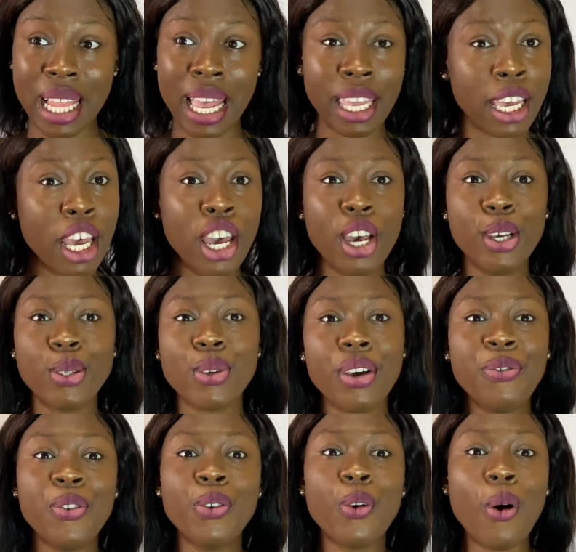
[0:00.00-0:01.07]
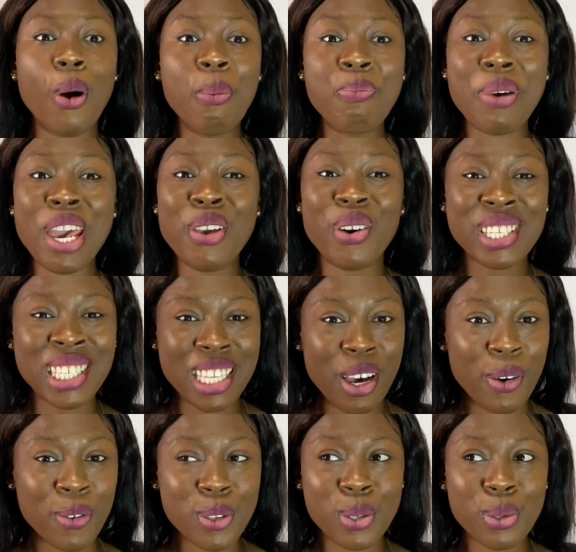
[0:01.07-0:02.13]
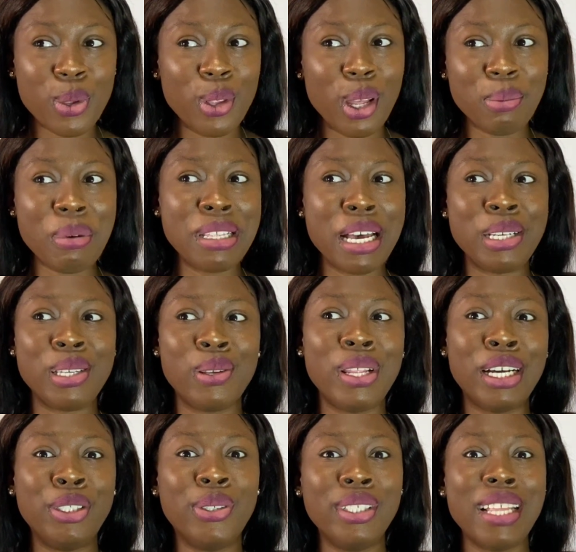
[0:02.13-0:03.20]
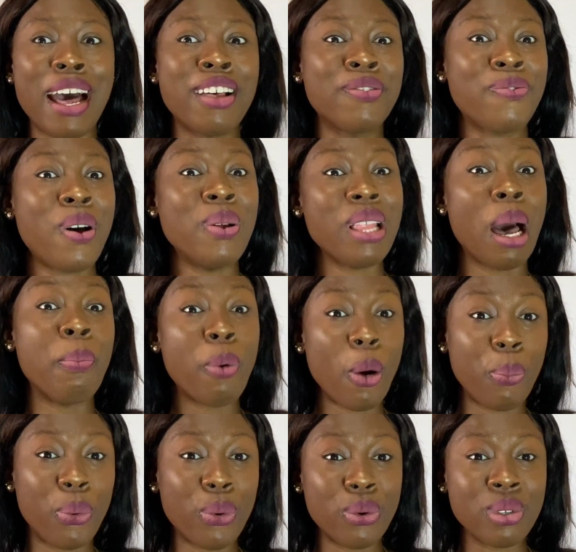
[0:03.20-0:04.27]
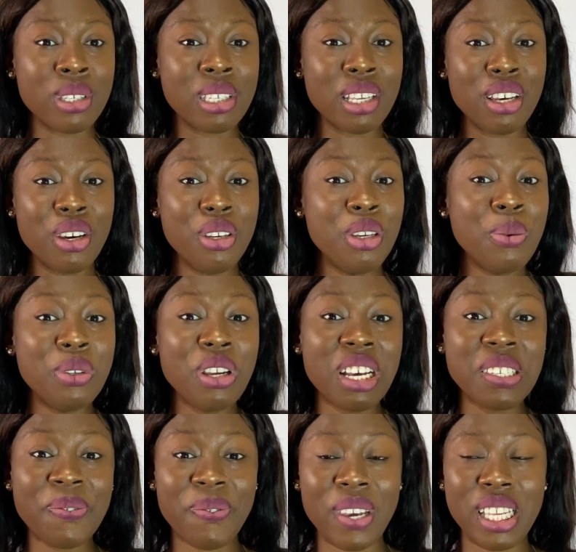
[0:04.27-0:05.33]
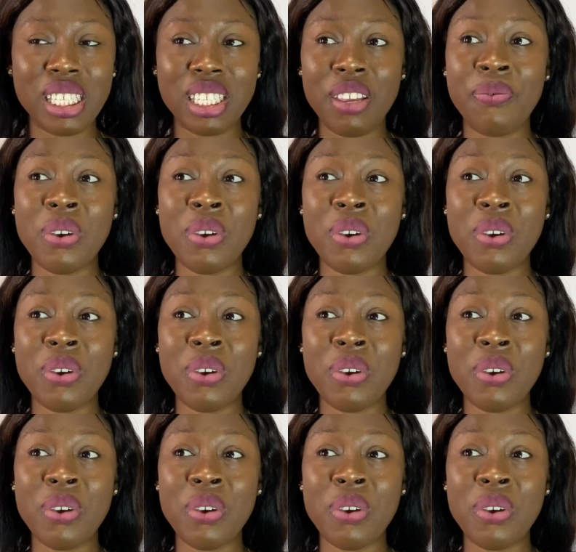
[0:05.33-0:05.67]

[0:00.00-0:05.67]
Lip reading: Like, so if you compare yourself to Tolulope that is on a journey, that has found her purpose, You will just faint.